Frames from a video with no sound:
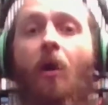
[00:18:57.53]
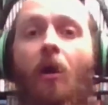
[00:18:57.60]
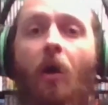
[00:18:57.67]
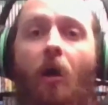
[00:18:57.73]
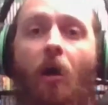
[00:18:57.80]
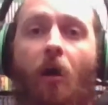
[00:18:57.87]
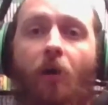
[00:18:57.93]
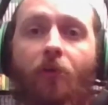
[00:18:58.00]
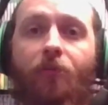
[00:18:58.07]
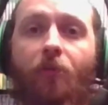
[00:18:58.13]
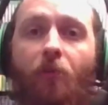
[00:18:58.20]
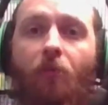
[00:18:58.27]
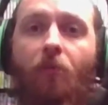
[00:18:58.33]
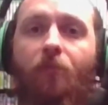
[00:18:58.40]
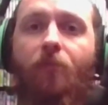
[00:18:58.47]
so it
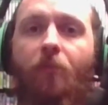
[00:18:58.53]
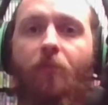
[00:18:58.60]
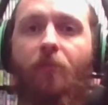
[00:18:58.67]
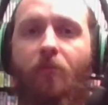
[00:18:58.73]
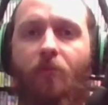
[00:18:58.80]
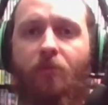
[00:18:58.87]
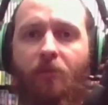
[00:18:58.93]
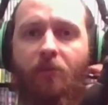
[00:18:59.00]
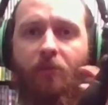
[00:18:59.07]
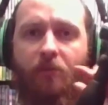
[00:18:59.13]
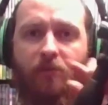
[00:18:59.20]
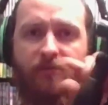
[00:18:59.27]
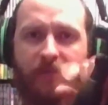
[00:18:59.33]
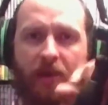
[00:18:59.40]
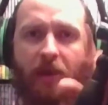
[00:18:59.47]
went from the
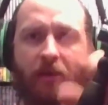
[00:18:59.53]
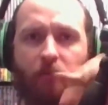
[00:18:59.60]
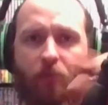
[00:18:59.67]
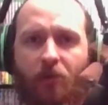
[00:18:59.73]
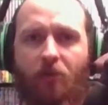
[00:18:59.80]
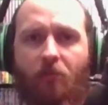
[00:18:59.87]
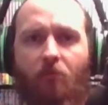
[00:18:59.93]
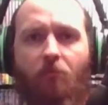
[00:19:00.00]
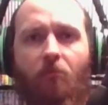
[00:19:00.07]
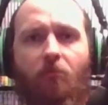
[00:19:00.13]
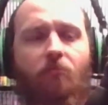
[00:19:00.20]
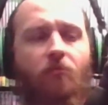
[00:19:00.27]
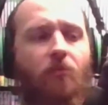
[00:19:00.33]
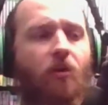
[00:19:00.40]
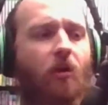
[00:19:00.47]
side wheel,
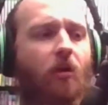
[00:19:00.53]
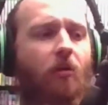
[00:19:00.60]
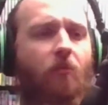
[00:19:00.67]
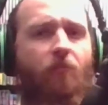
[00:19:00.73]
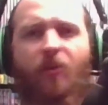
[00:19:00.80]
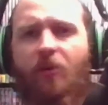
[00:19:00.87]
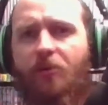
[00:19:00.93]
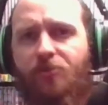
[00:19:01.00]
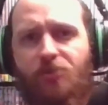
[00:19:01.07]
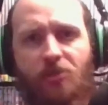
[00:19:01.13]
very cheap